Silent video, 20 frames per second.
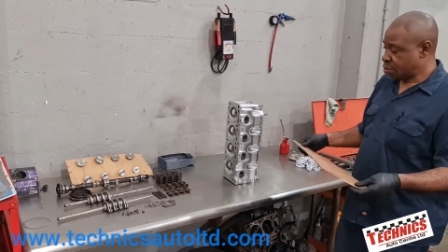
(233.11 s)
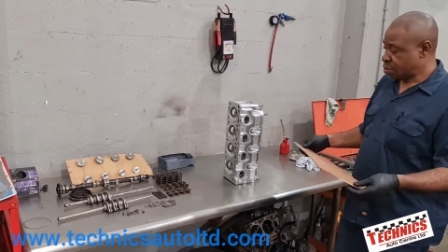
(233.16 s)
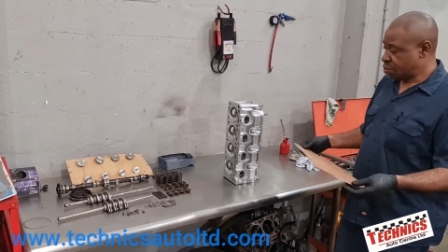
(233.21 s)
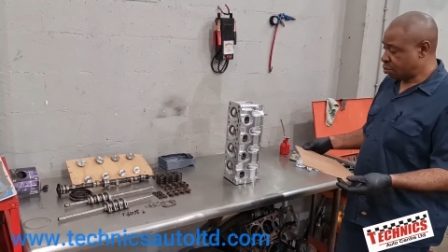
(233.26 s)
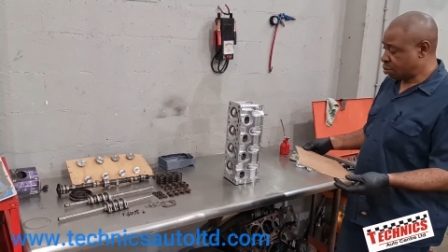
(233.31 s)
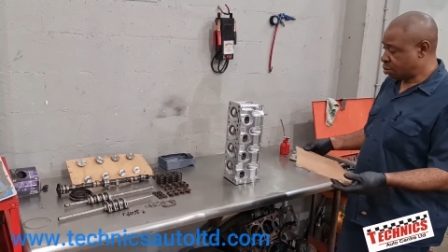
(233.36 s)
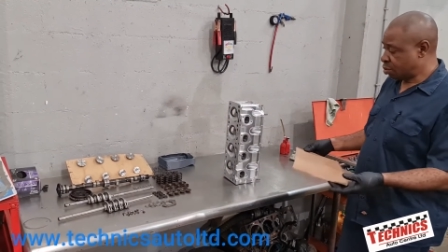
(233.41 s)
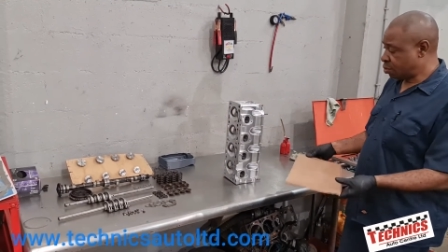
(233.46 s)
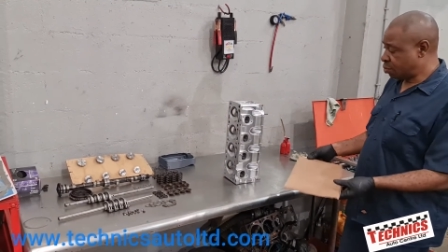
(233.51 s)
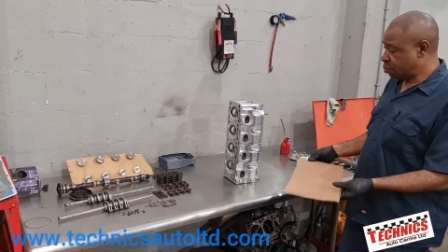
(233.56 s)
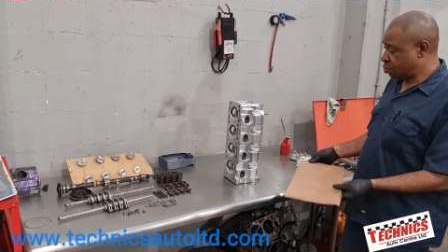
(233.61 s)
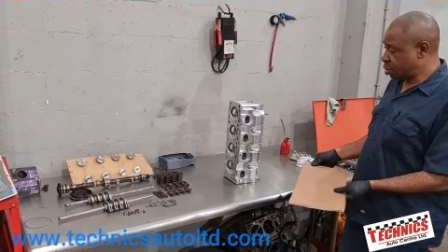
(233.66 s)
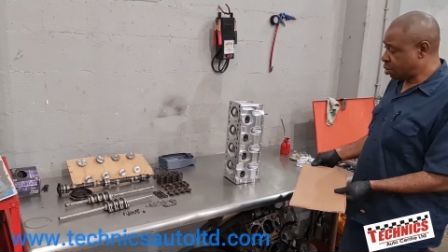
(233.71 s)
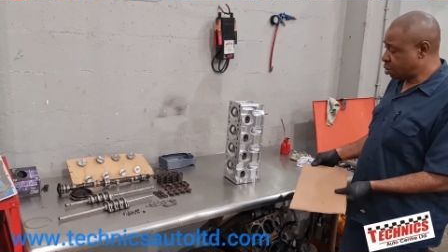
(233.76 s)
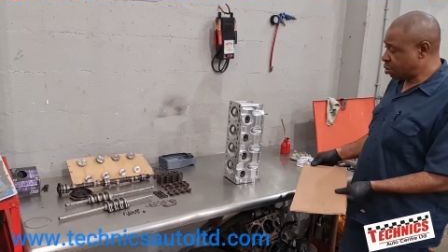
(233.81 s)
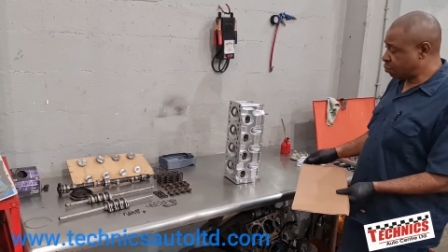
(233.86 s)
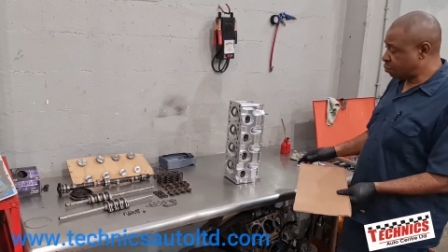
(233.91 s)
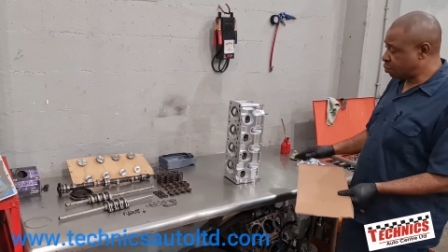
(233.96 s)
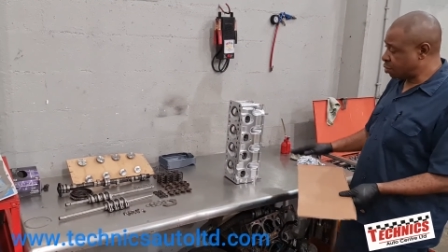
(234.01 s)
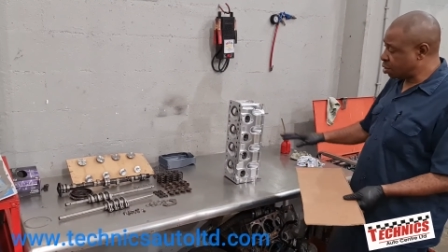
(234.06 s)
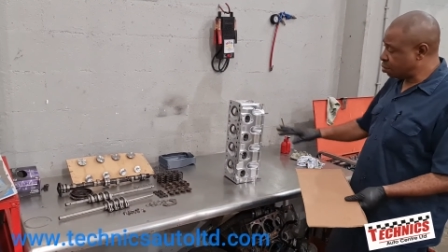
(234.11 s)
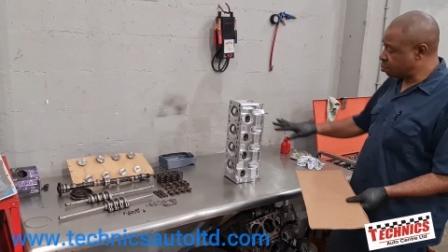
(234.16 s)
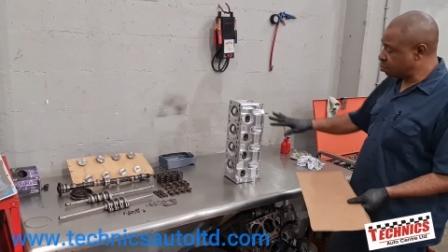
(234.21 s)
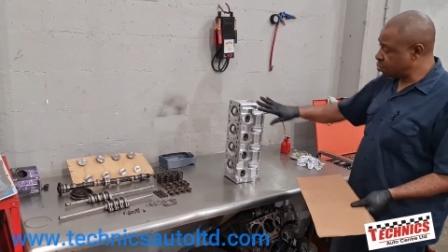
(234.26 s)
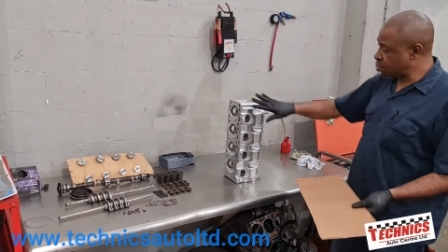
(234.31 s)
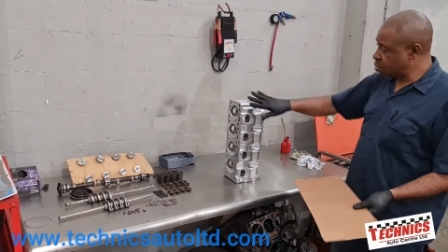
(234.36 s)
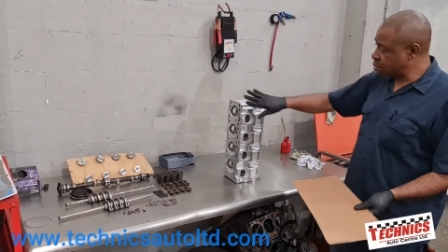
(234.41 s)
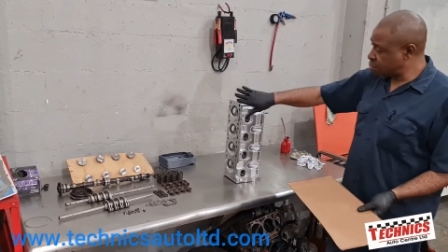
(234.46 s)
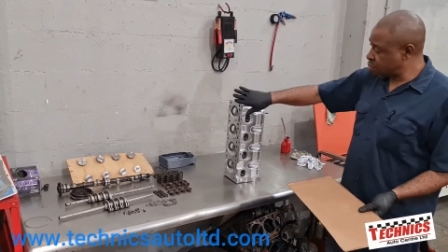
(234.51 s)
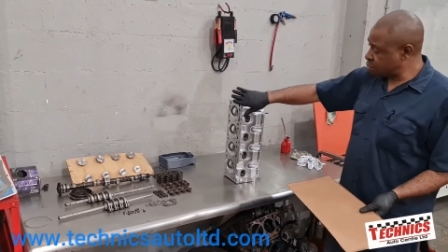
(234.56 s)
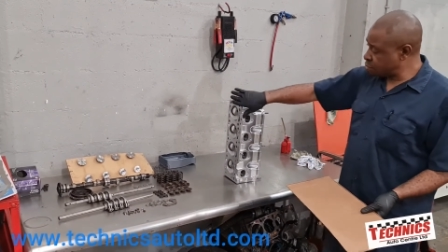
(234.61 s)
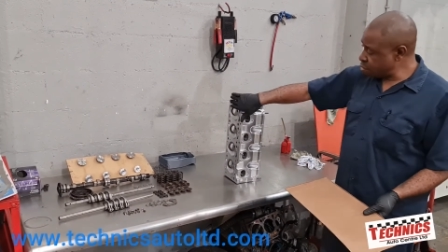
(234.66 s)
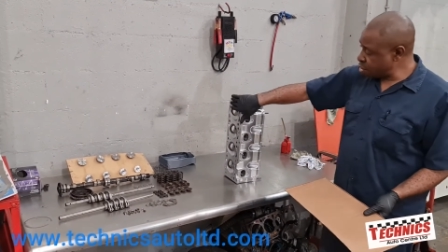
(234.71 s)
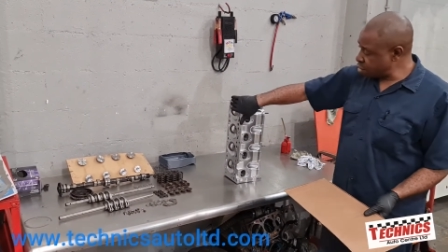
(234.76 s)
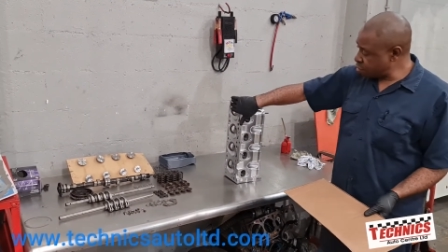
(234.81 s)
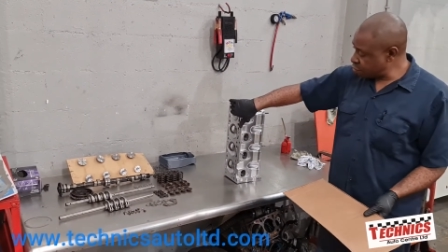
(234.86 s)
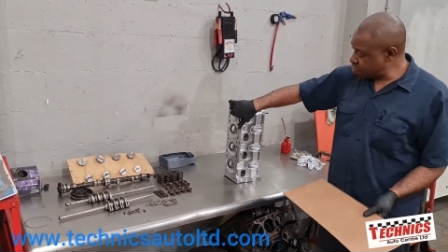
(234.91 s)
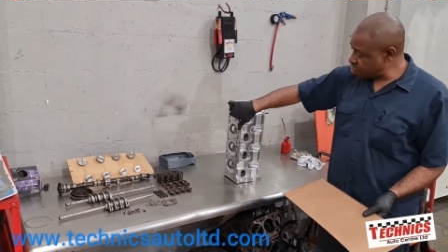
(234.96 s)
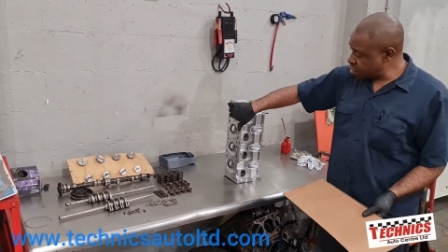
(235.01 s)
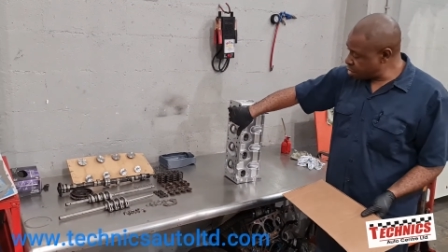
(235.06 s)
where whenever I'm going to
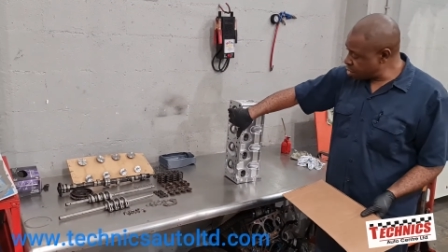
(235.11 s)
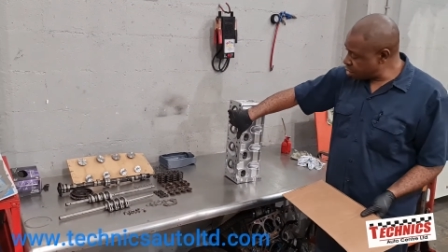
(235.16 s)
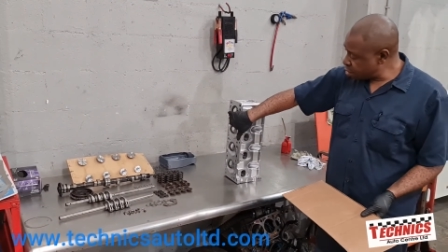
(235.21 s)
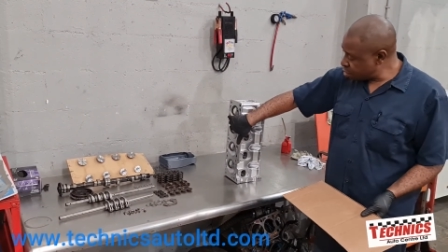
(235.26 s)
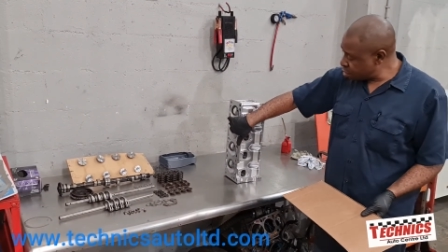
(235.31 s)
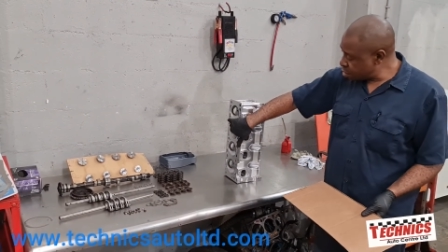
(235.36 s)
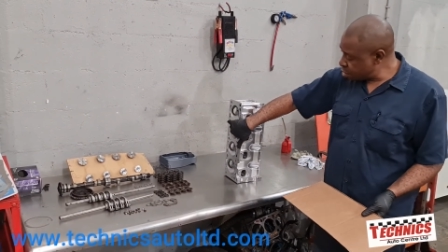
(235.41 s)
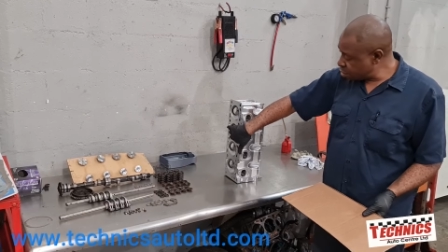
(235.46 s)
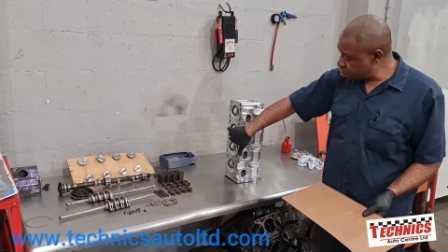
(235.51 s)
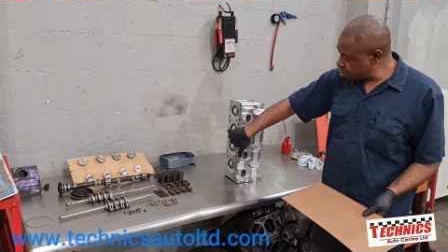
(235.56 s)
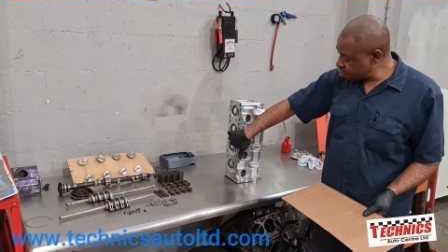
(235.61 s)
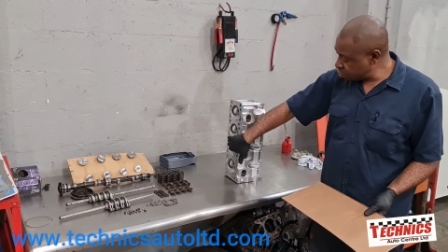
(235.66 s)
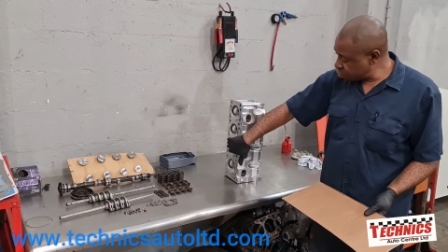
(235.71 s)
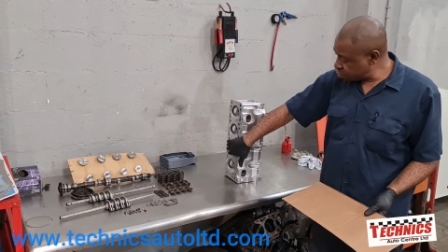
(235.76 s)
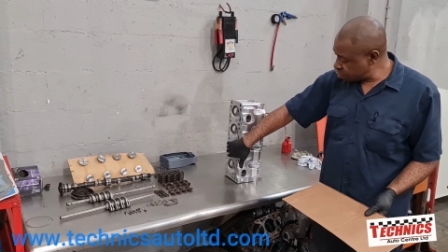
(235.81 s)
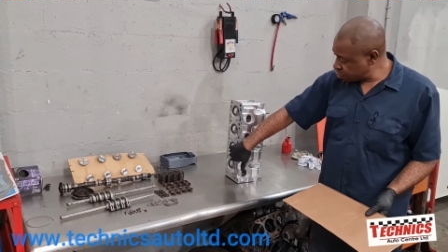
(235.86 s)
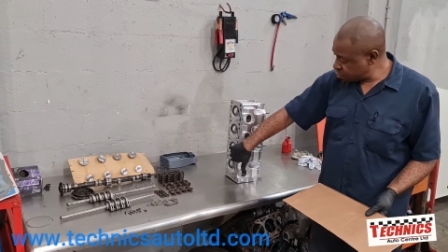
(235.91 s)
rest the head down